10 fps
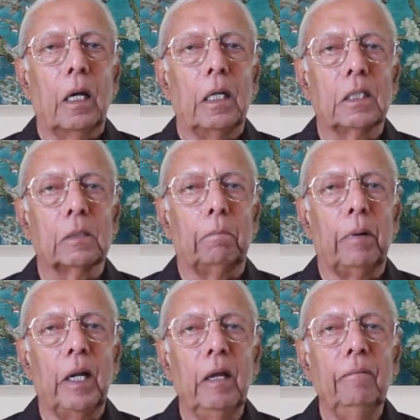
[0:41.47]
its
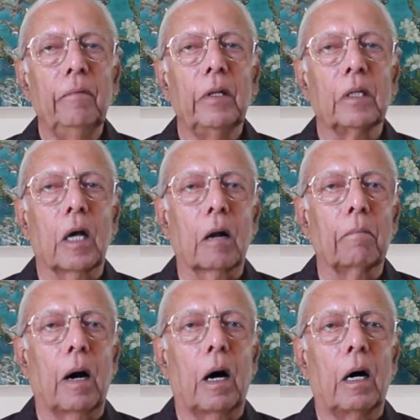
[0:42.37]
belief in
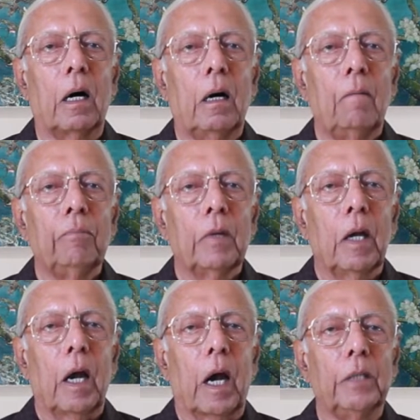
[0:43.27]
karma.
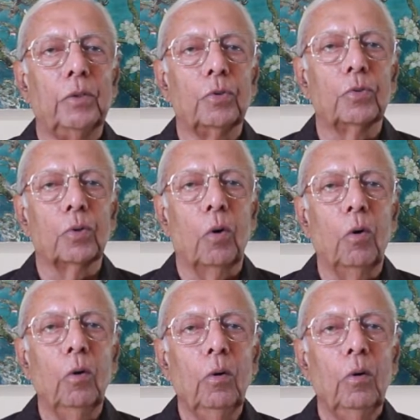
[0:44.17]
As you
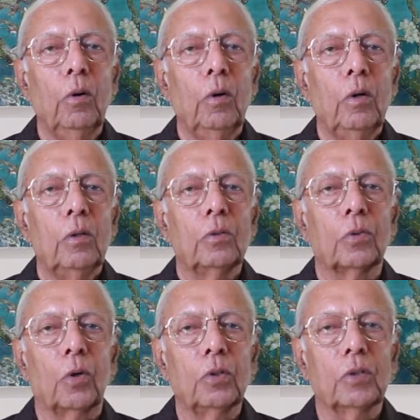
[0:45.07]
sow,
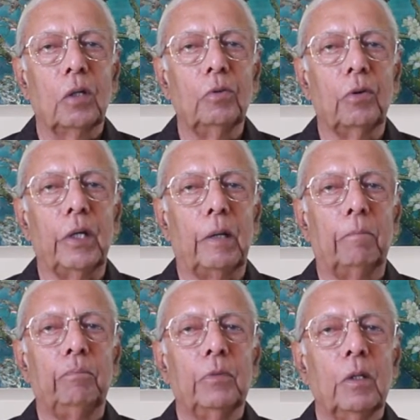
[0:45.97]
so shall you
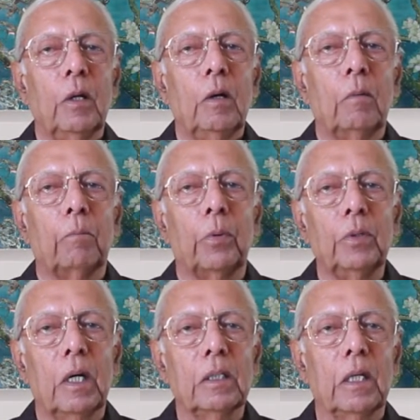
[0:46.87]
reap.
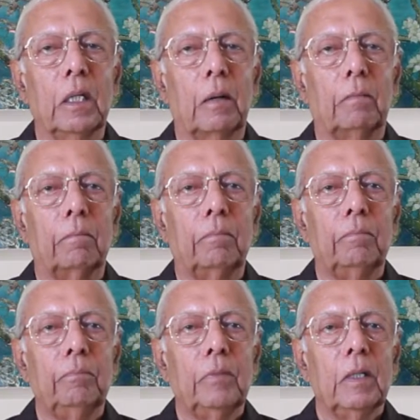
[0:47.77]
Punarjanam,
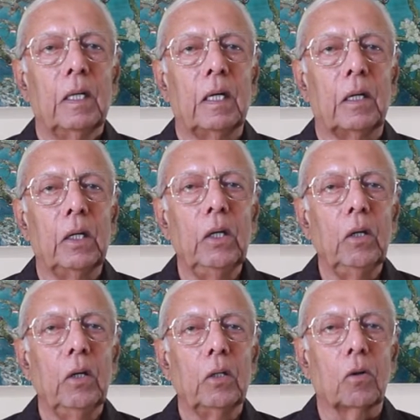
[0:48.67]

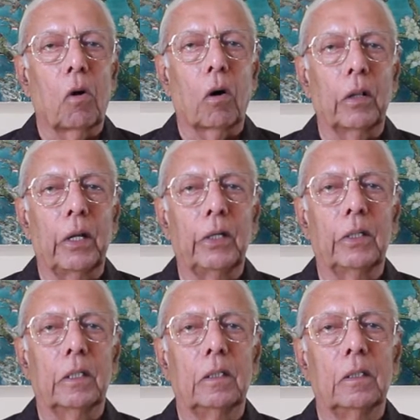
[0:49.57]

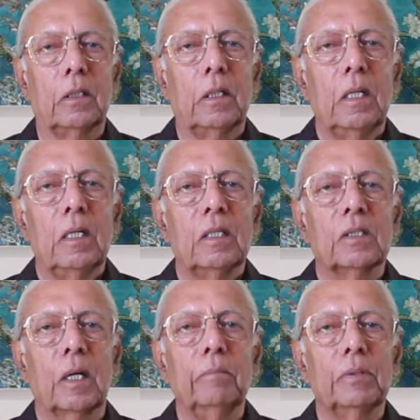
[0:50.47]
reincarnation.
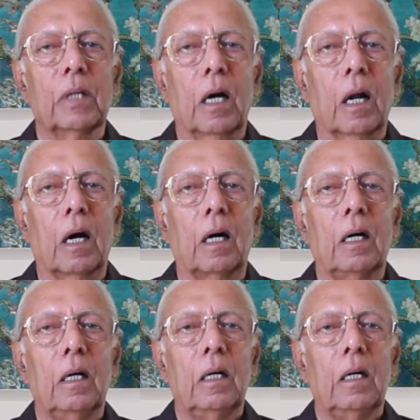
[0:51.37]
Samsara,